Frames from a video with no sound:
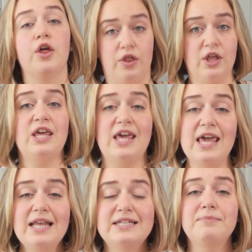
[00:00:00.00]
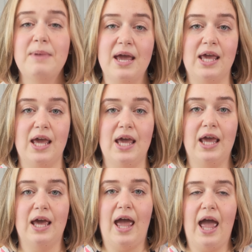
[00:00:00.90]
The key to
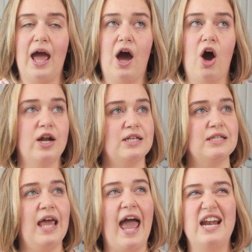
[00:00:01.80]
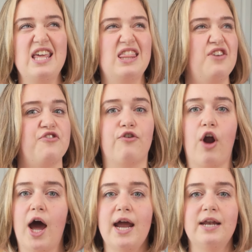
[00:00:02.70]
making, honestly, anything
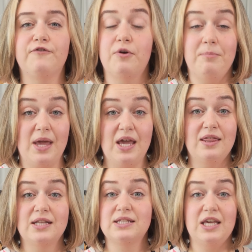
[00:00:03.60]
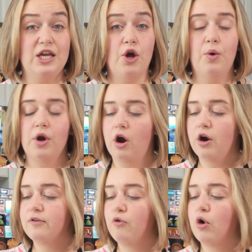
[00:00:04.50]
fried for me that's keto or
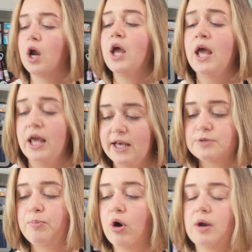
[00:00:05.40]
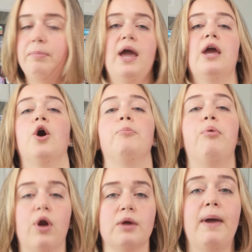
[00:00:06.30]
carnivore is pork panko.
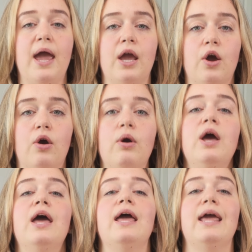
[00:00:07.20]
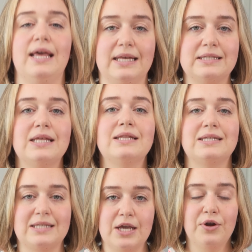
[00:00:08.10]
Pork panko is
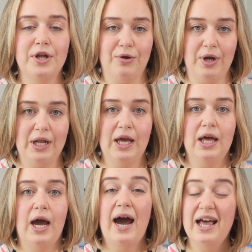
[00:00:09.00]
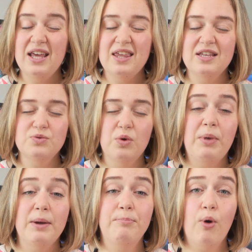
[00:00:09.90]
the secret ingredient. I like this one
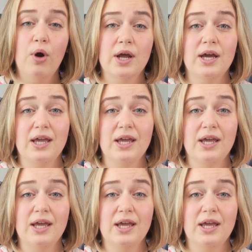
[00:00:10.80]
by Pork